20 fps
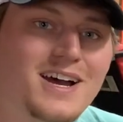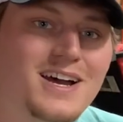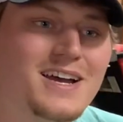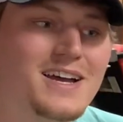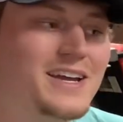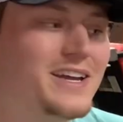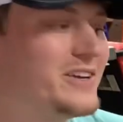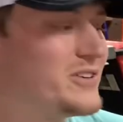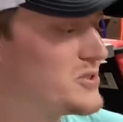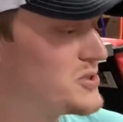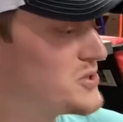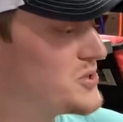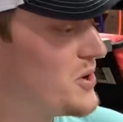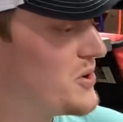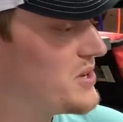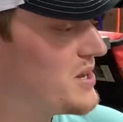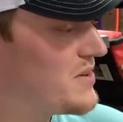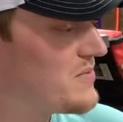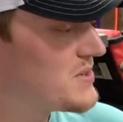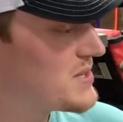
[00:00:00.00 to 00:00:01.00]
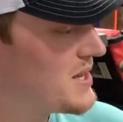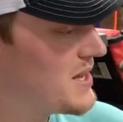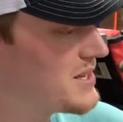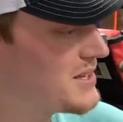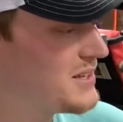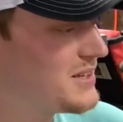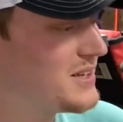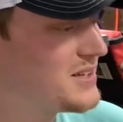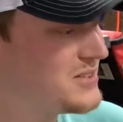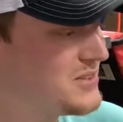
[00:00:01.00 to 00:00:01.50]
It'll show you everything
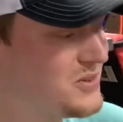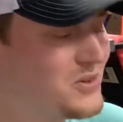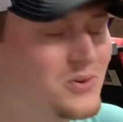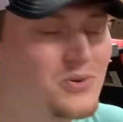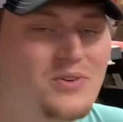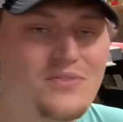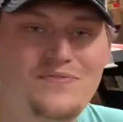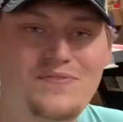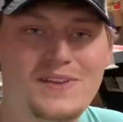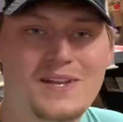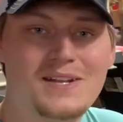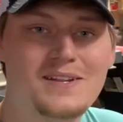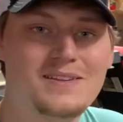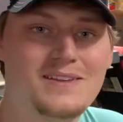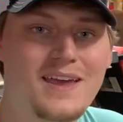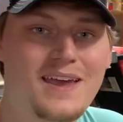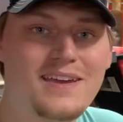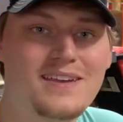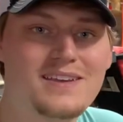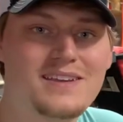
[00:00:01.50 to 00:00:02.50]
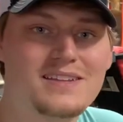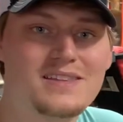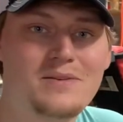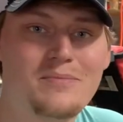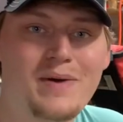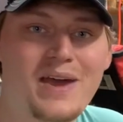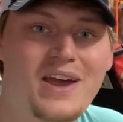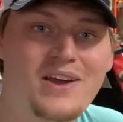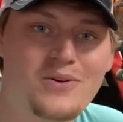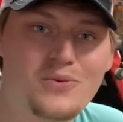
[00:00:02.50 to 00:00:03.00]
you need to do to fit a tank in the
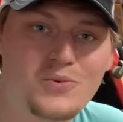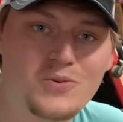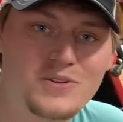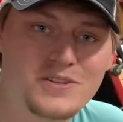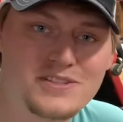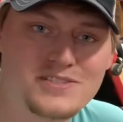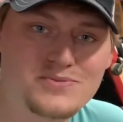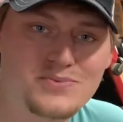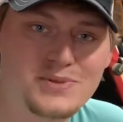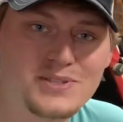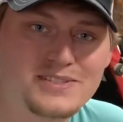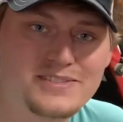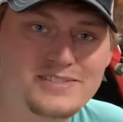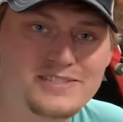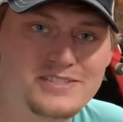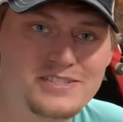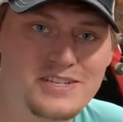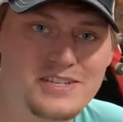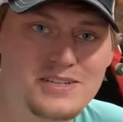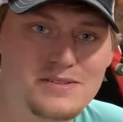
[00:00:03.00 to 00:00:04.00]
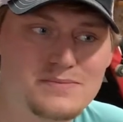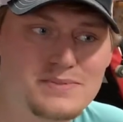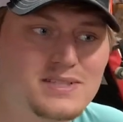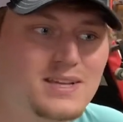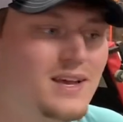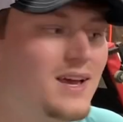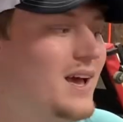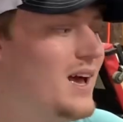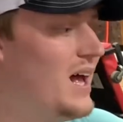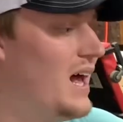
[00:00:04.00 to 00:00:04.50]
back of one of these Willys Jeeps.
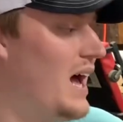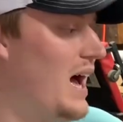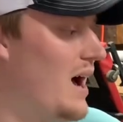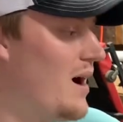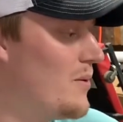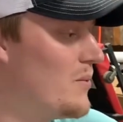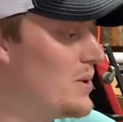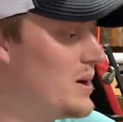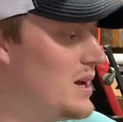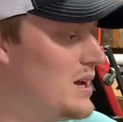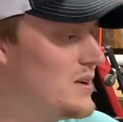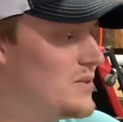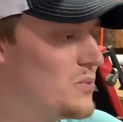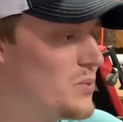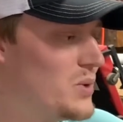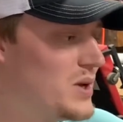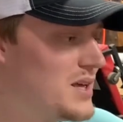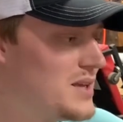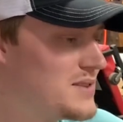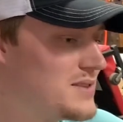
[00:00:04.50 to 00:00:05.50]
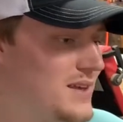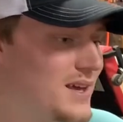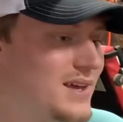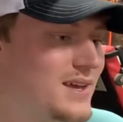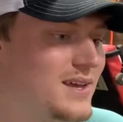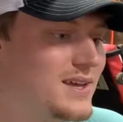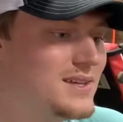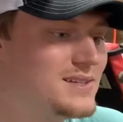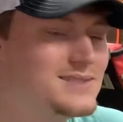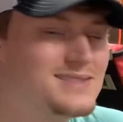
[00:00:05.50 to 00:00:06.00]
I went with
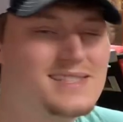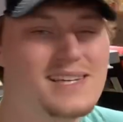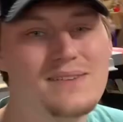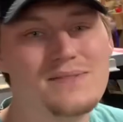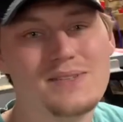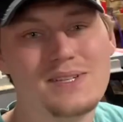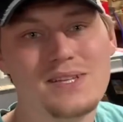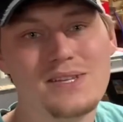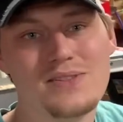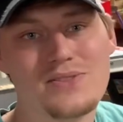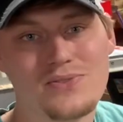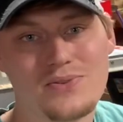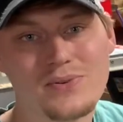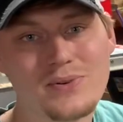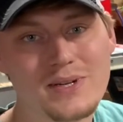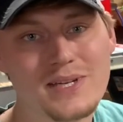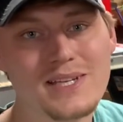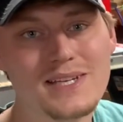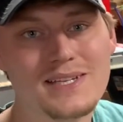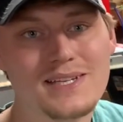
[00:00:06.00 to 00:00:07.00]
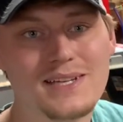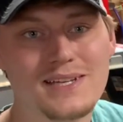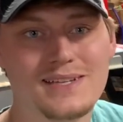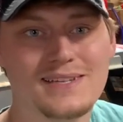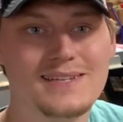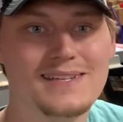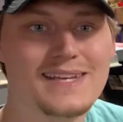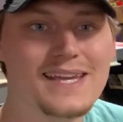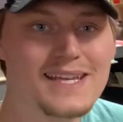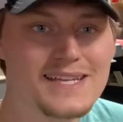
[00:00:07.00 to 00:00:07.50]
a 73
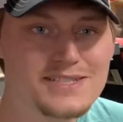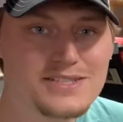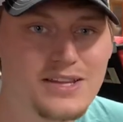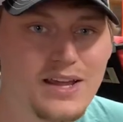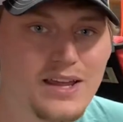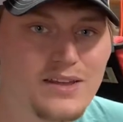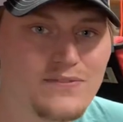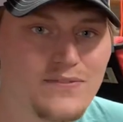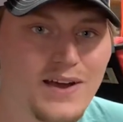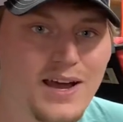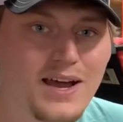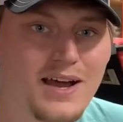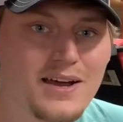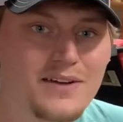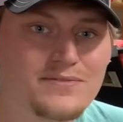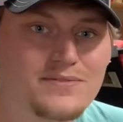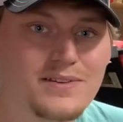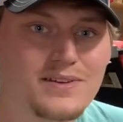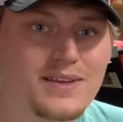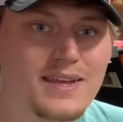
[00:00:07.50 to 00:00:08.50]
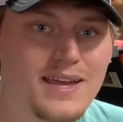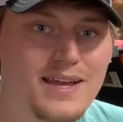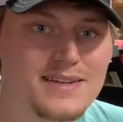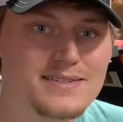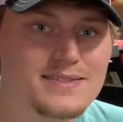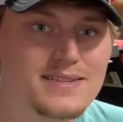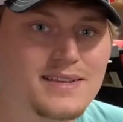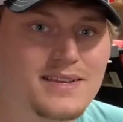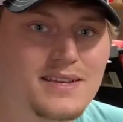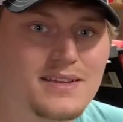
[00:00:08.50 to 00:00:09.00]
DJ5
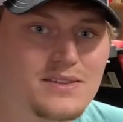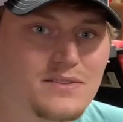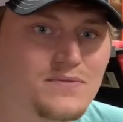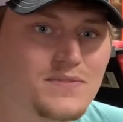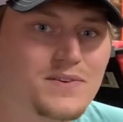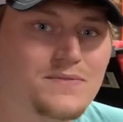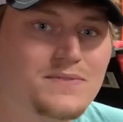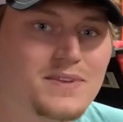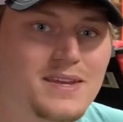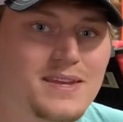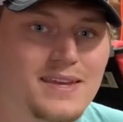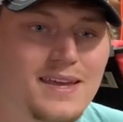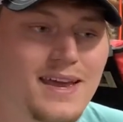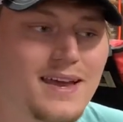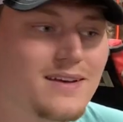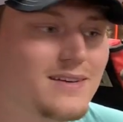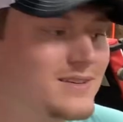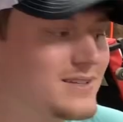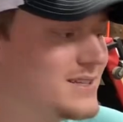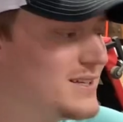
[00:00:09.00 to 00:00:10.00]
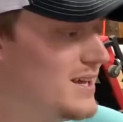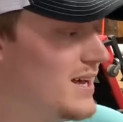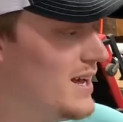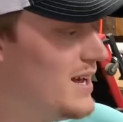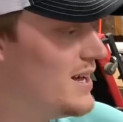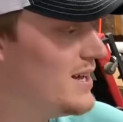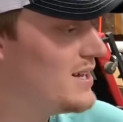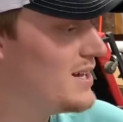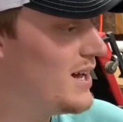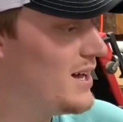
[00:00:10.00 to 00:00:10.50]
gas tank, the 15 gallon.
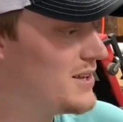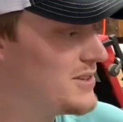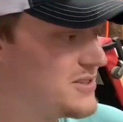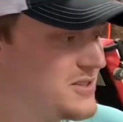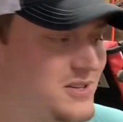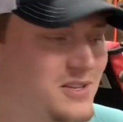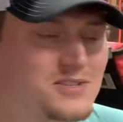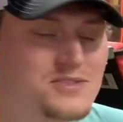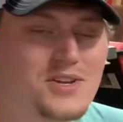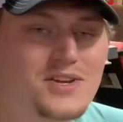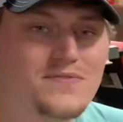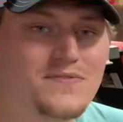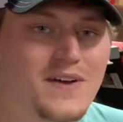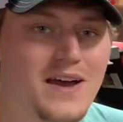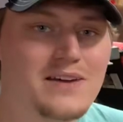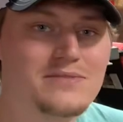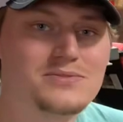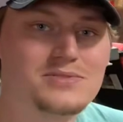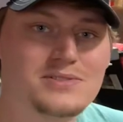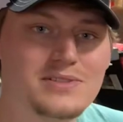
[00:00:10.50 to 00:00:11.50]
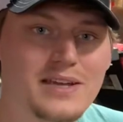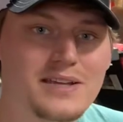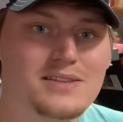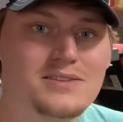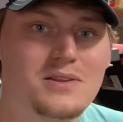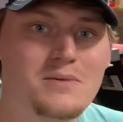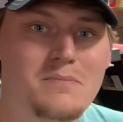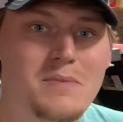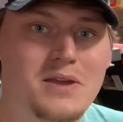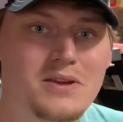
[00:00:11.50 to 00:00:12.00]
The DJ5 was like
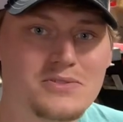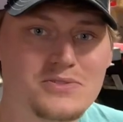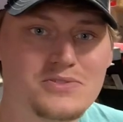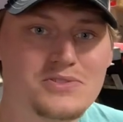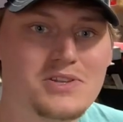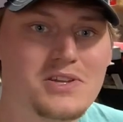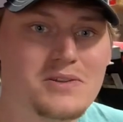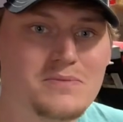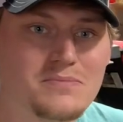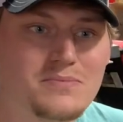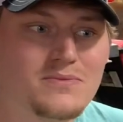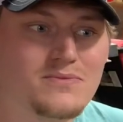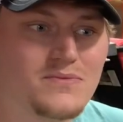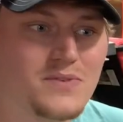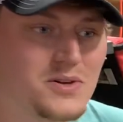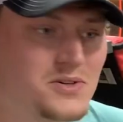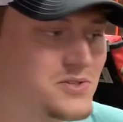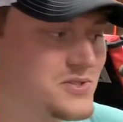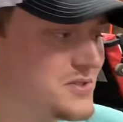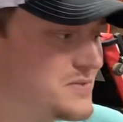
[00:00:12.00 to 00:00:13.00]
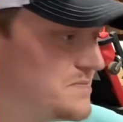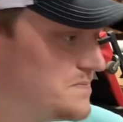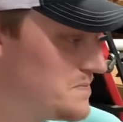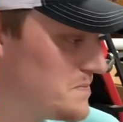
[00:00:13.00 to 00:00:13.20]
the male Jeep version.